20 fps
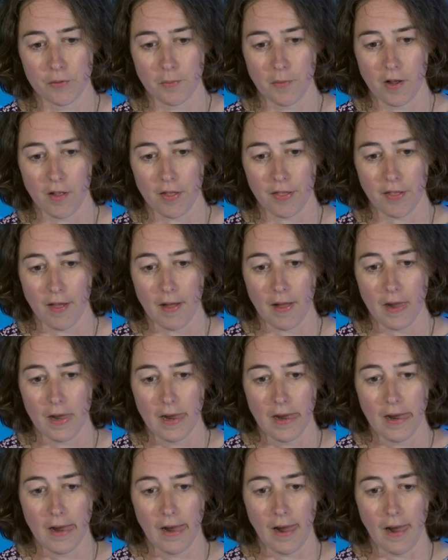Martha
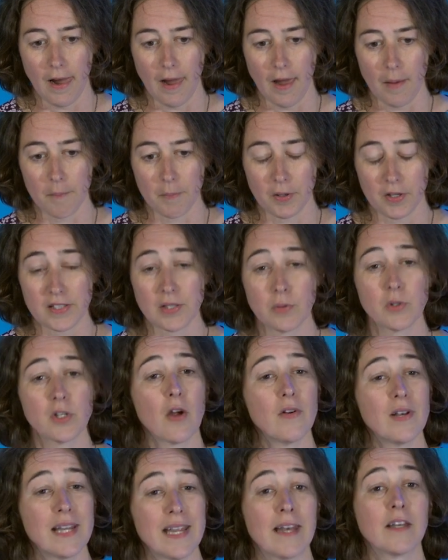because it would
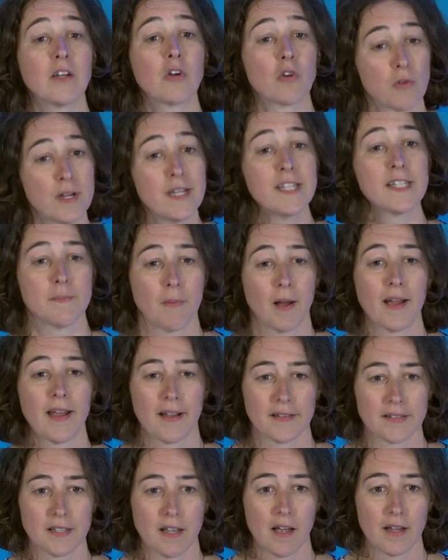only increase my
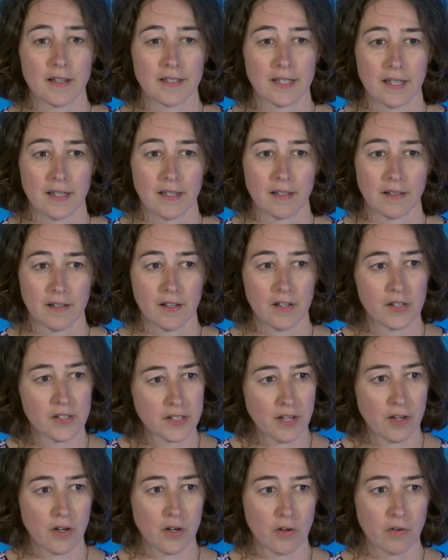anxiety.
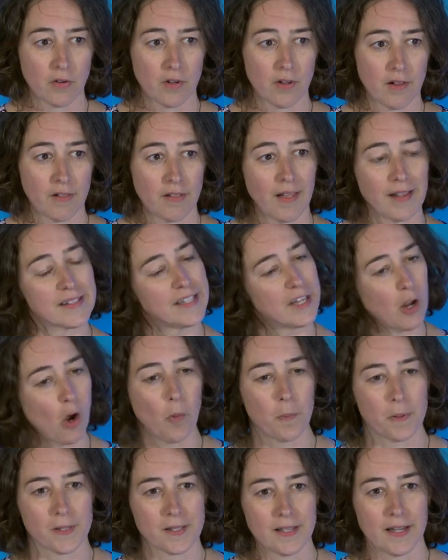So that's the
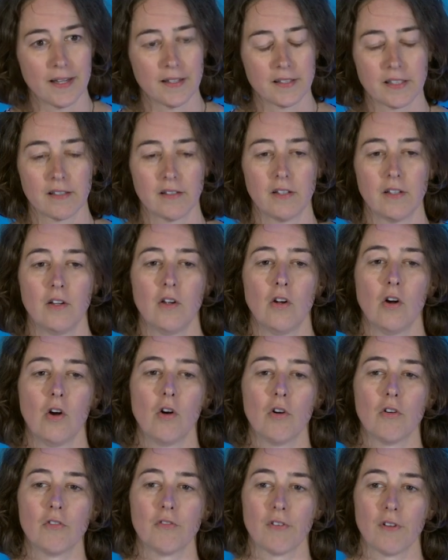opposite
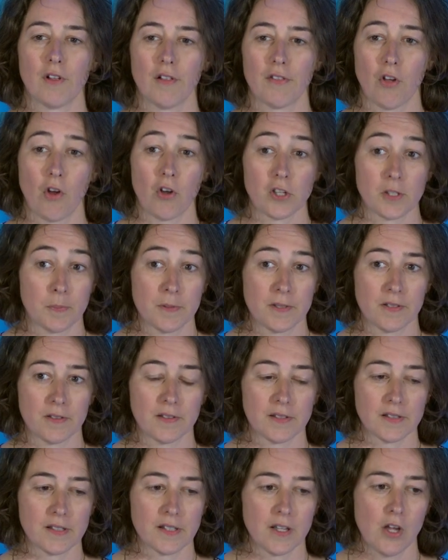of the
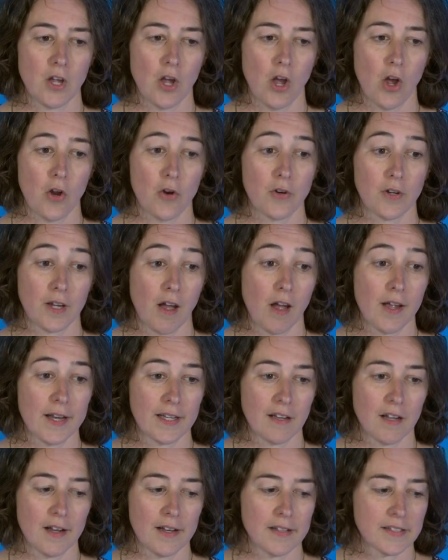hospital's own
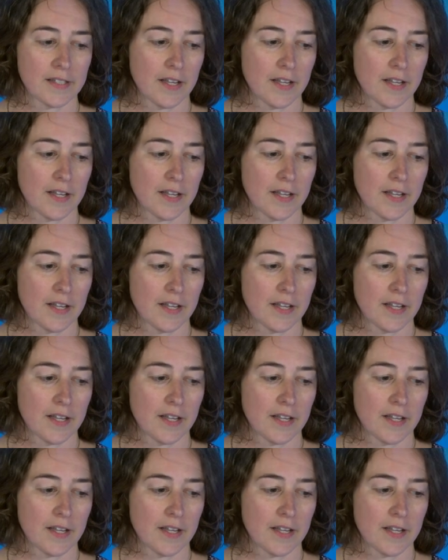guidelines.